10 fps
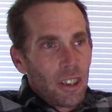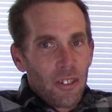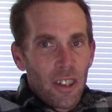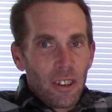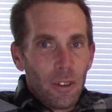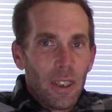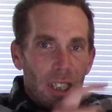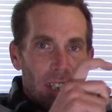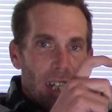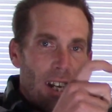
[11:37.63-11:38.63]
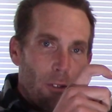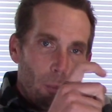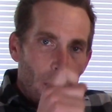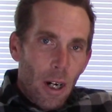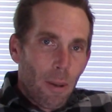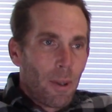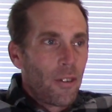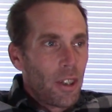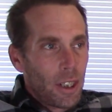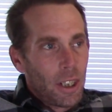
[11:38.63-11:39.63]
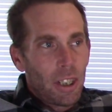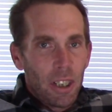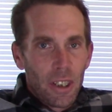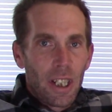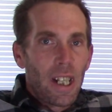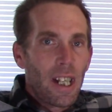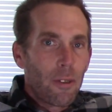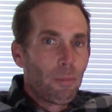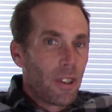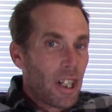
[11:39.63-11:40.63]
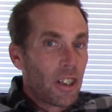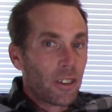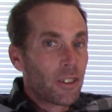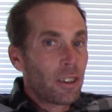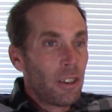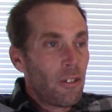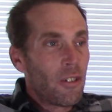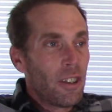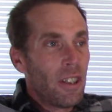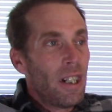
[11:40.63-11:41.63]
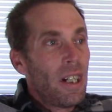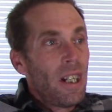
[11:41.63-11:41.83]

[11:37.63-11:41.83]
because I knew it didn't have a barb on the hook and that I had potential to lose it,